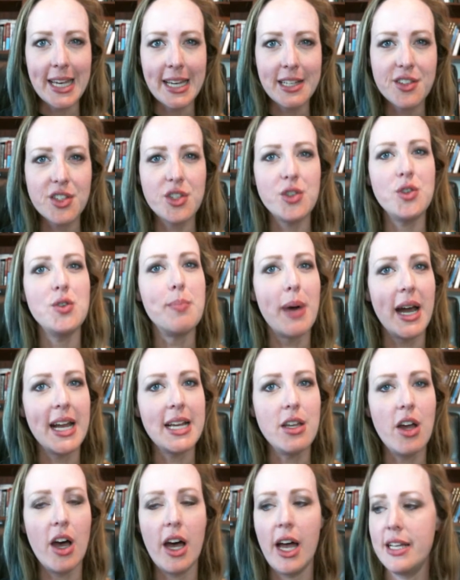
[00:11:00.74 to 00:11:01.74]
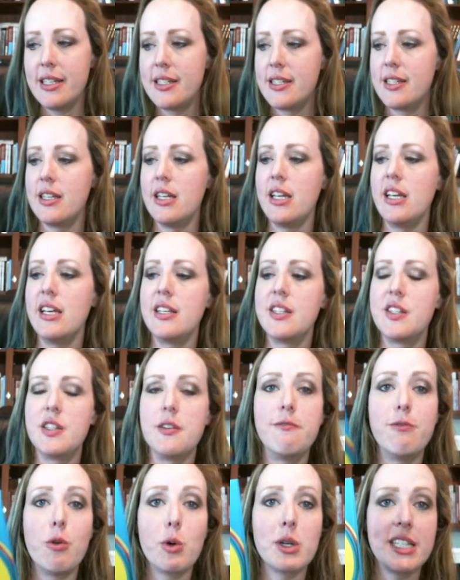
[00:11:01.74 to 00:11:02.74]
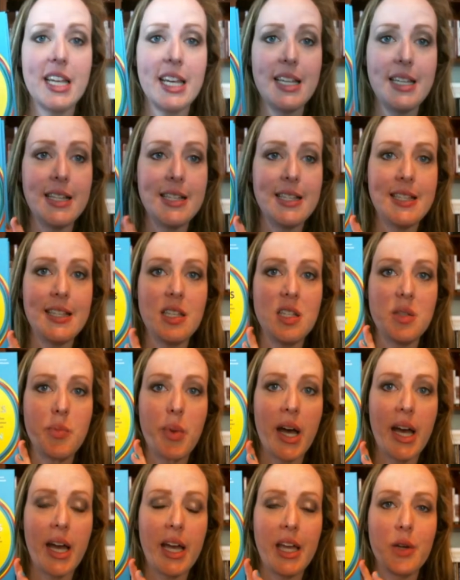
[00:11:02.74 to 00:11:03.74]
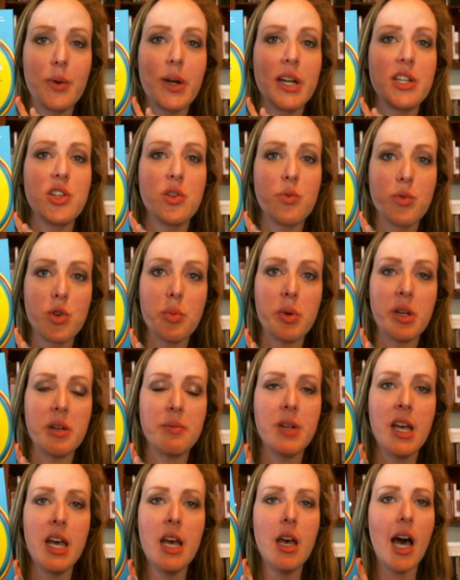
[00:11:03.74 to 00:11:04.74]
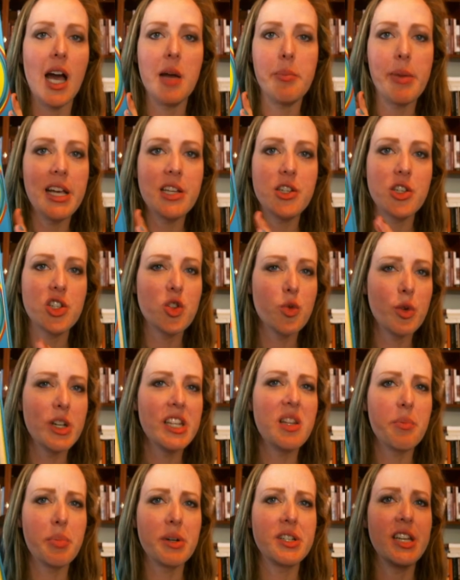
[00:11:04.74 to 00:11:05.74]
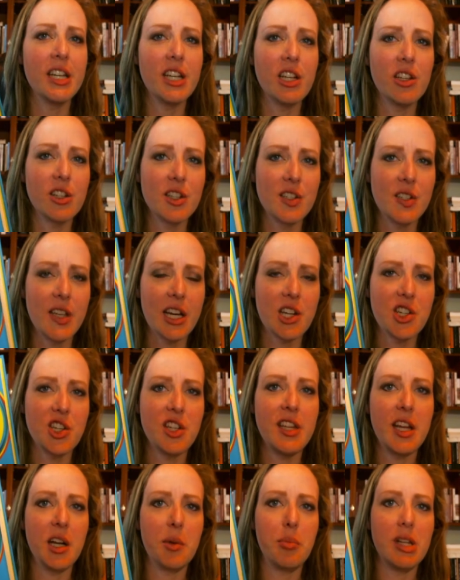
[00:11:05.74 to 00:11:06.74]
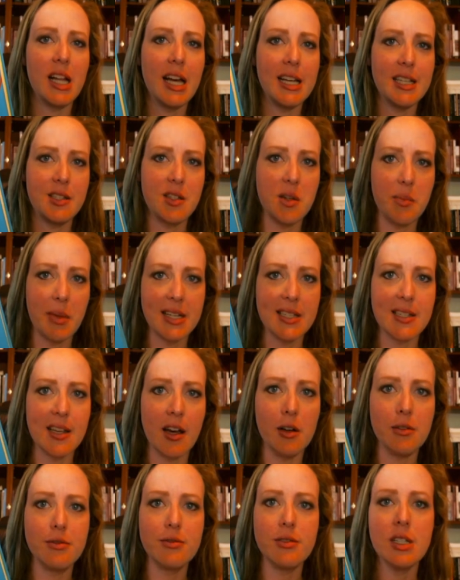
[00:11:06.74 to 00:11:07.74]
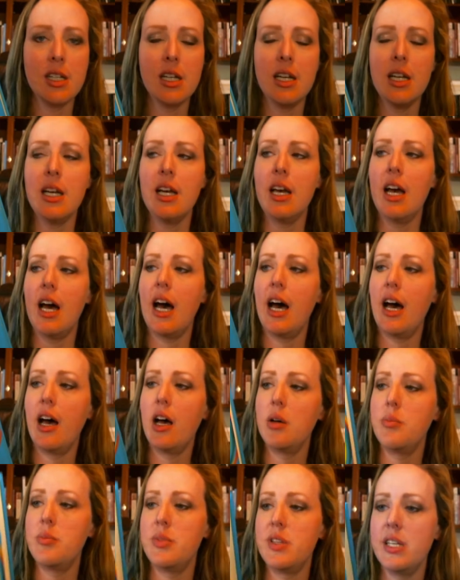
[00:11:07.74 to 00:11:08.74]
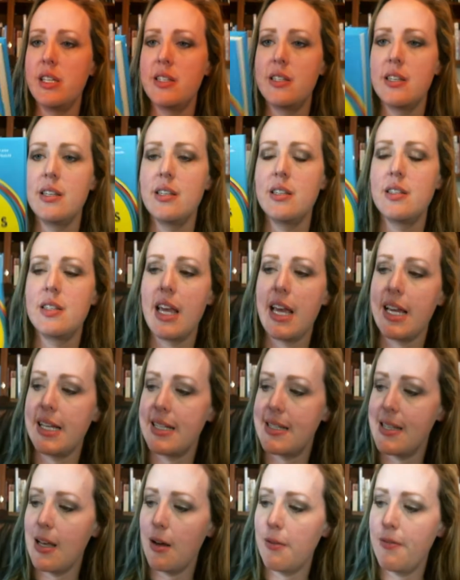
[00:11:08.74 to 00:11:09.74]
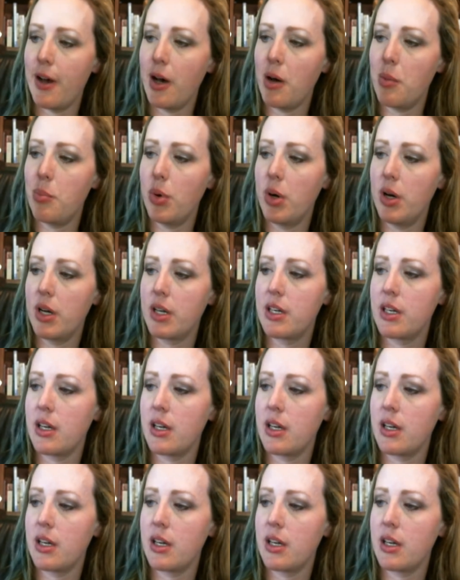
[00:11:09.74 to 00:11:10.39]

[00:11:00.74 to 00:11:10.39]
get to, might not, is The Four Tendencies by Gretchen Rubin. I might just read the particular section that applies to myself. This is a self-help book.